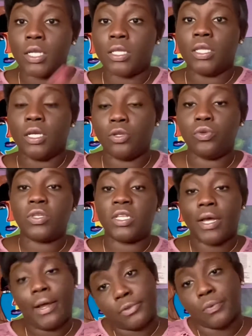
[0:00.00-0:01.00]
then you still
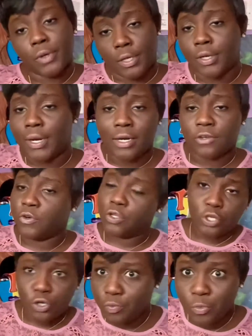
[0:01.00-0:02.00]
have to wear your liners for
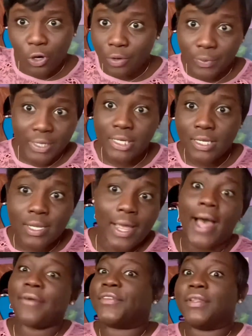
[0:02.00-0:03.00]
2 more weeks
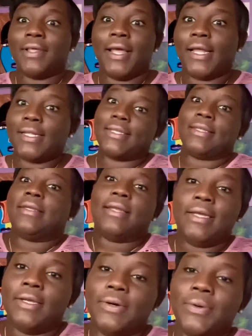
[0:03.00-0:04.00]
after that still,